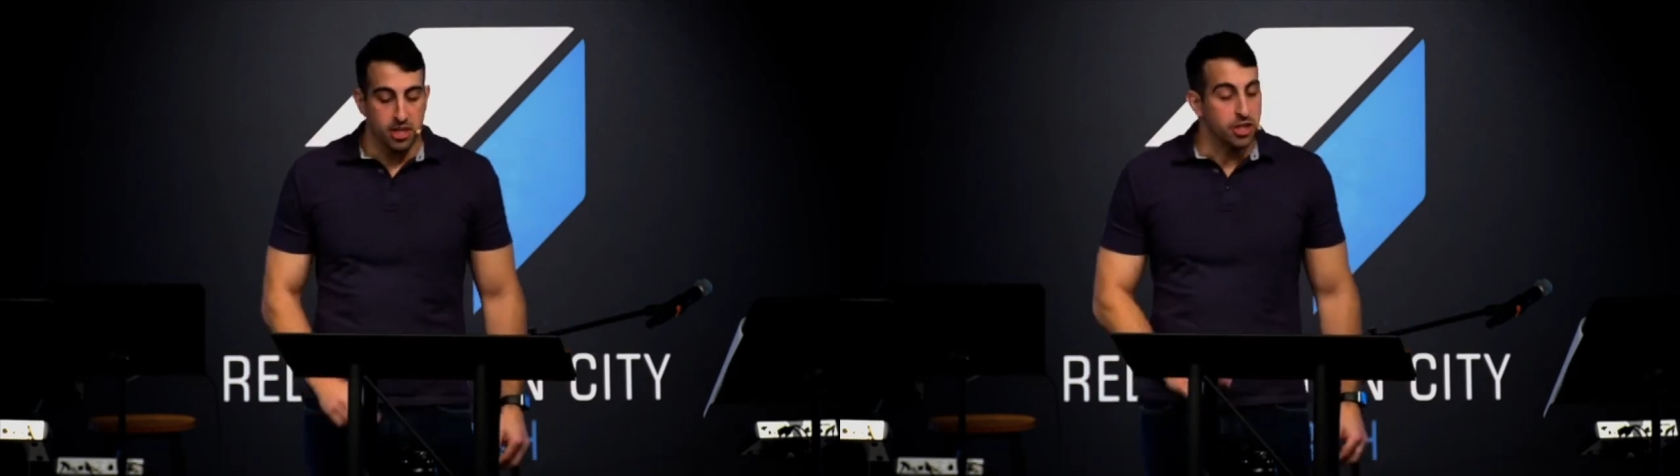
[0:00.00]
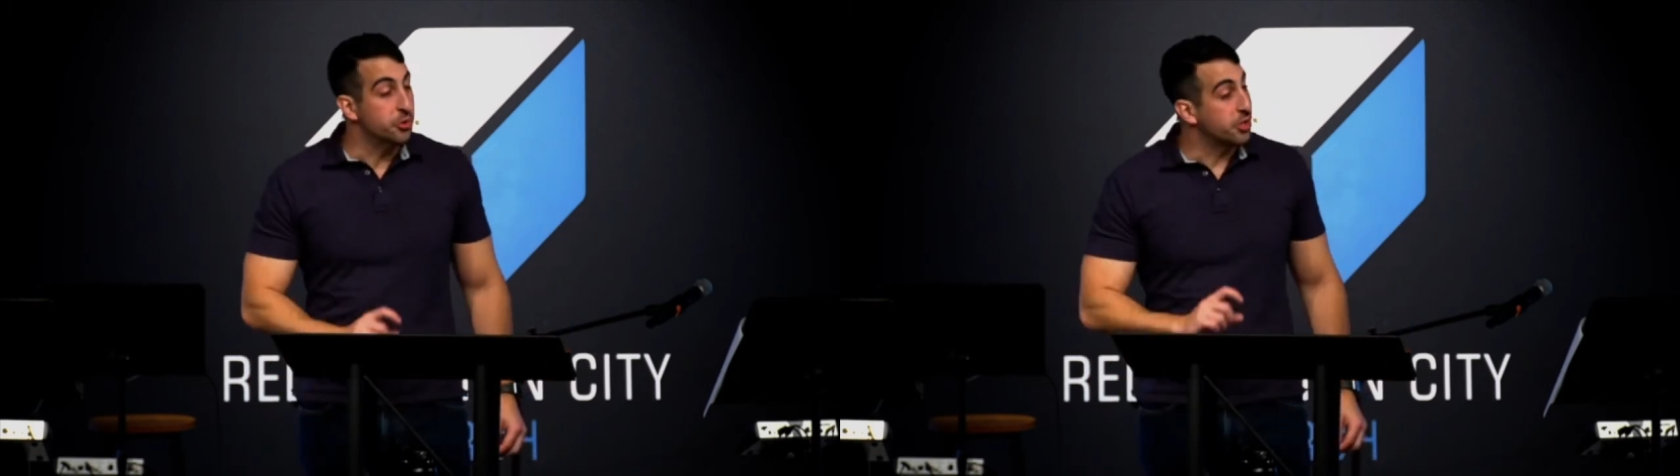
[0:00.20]

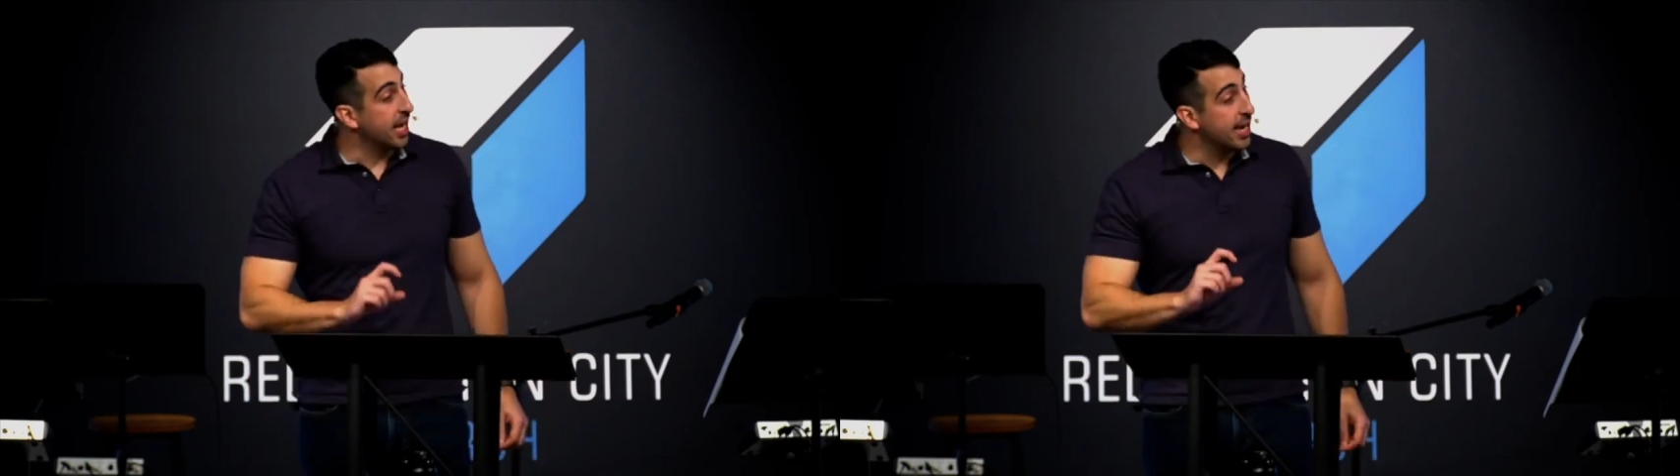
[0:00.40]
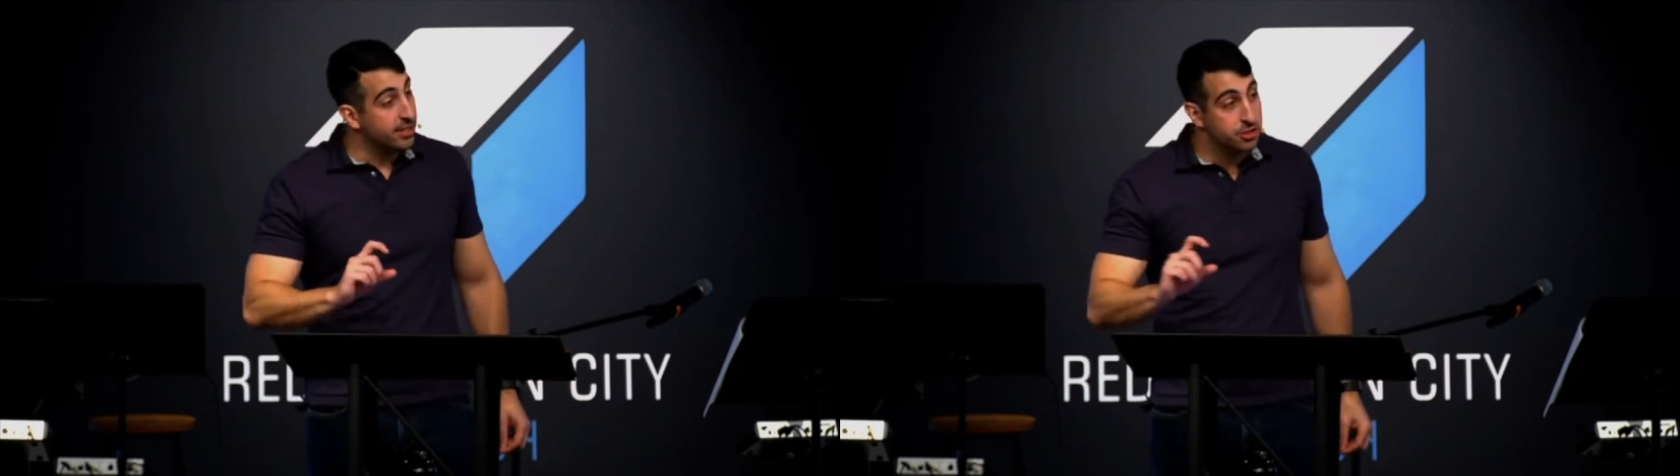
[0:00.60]
You
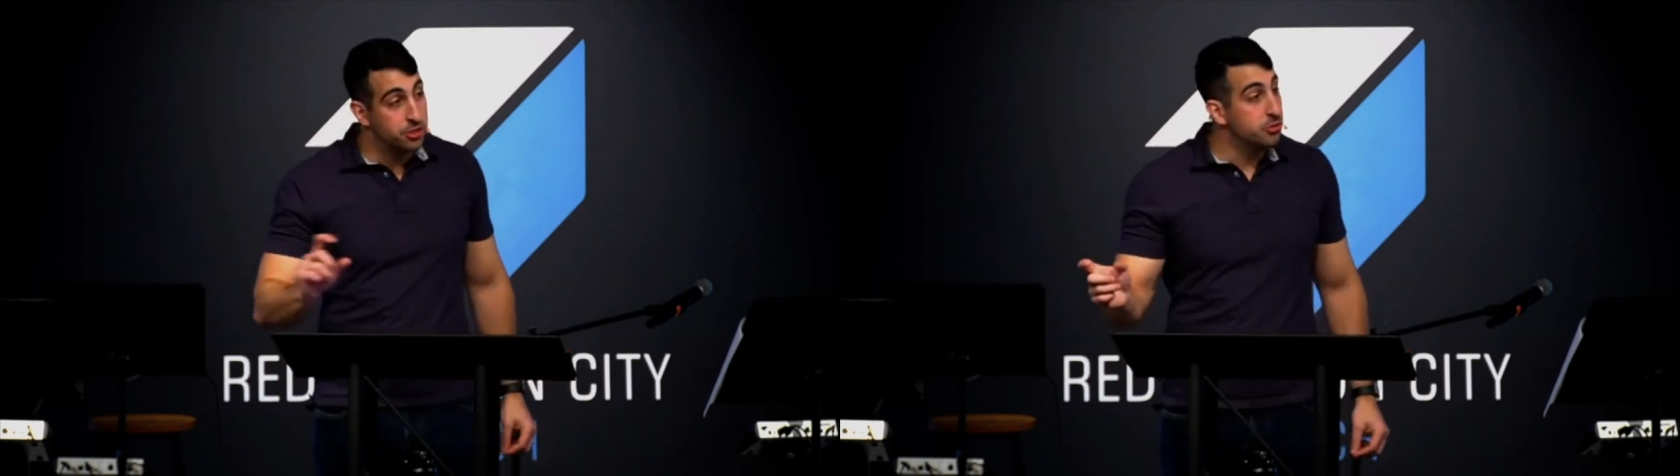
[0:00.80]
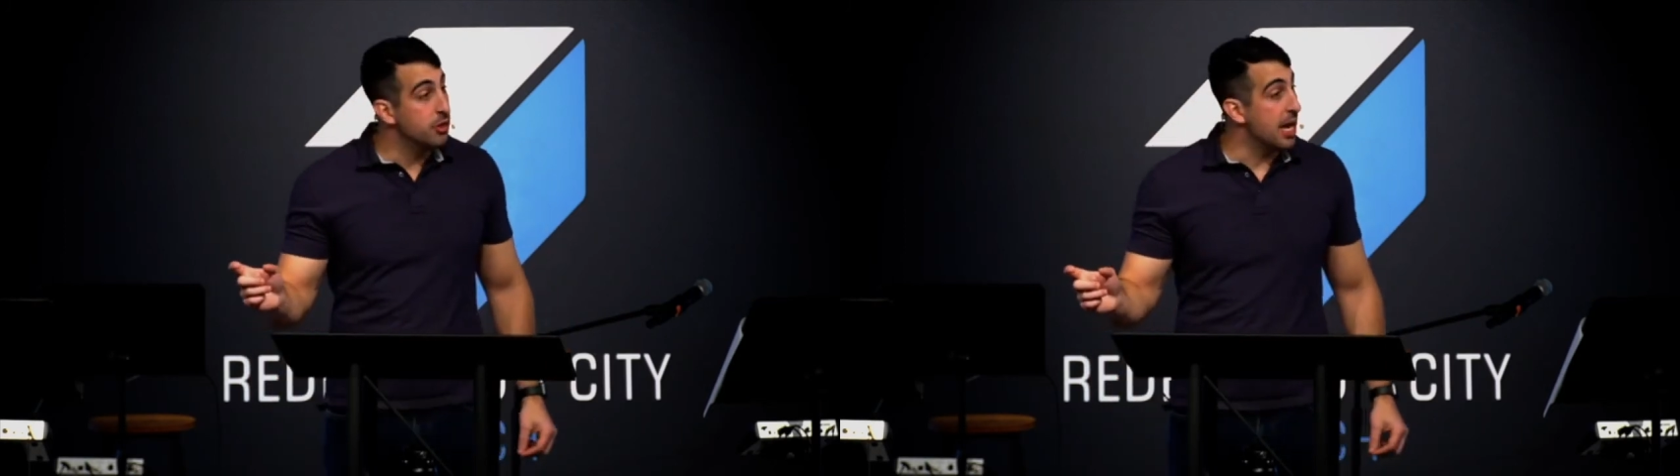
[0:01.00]
can't
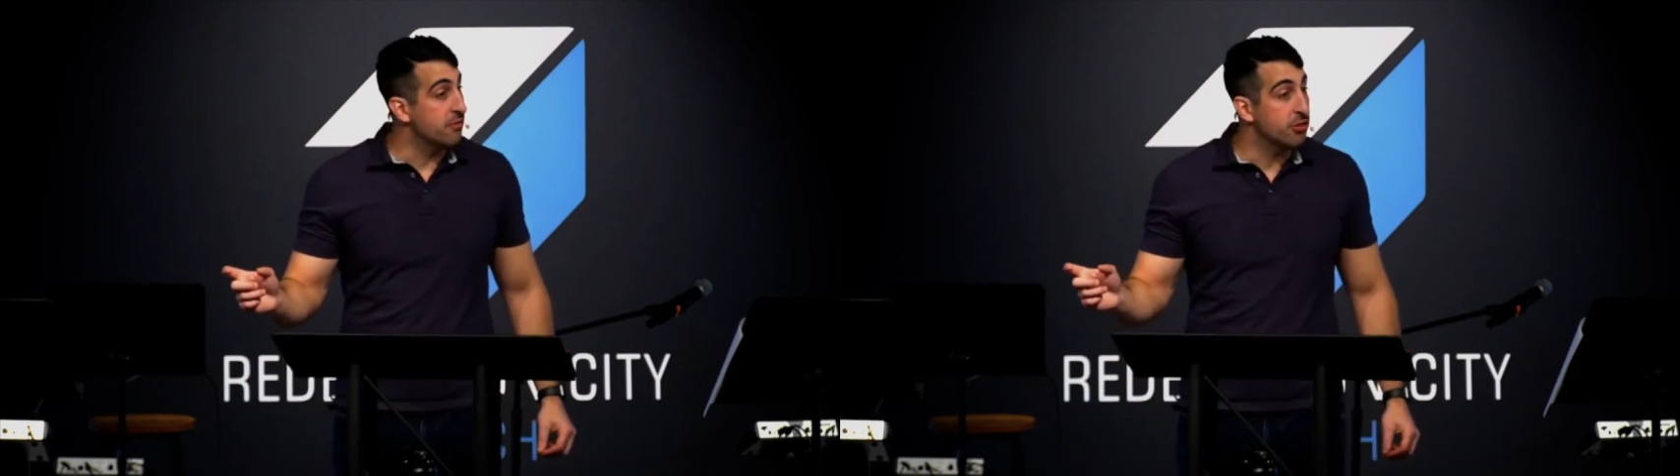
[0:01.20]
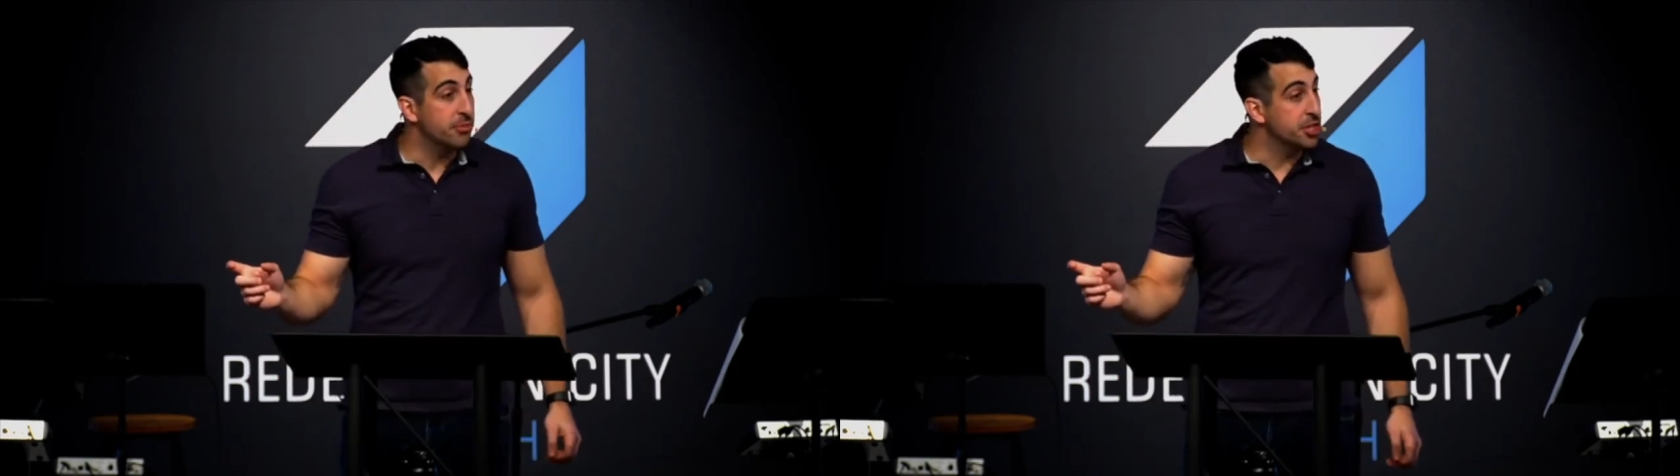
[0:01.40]
do every
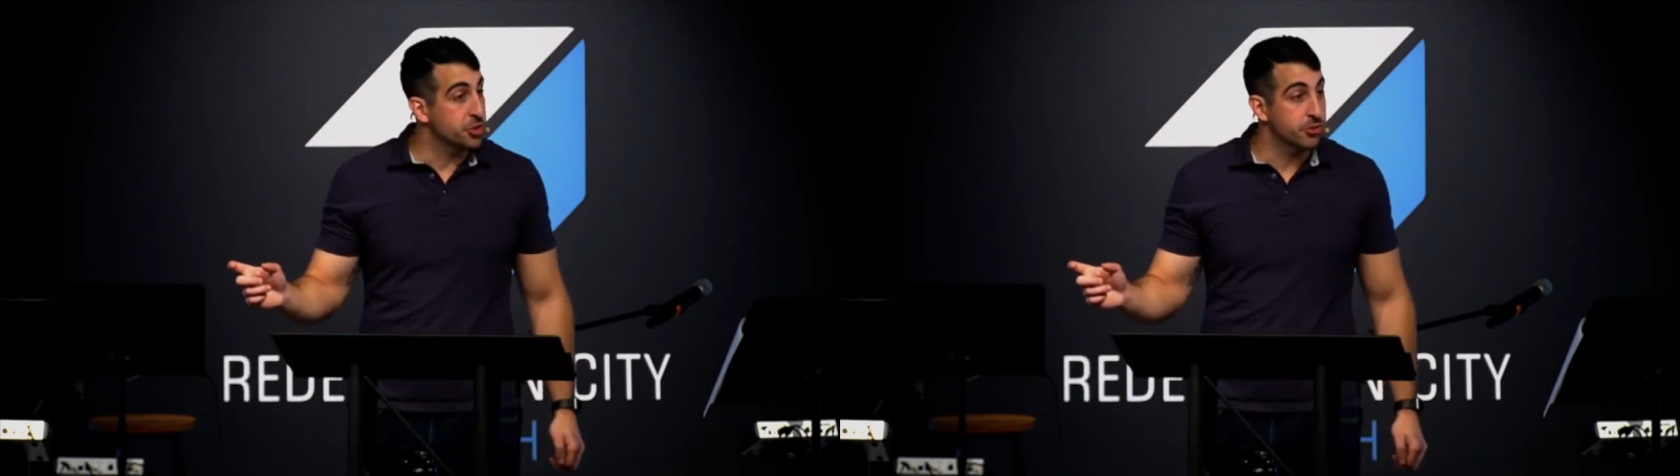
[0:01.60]
ministry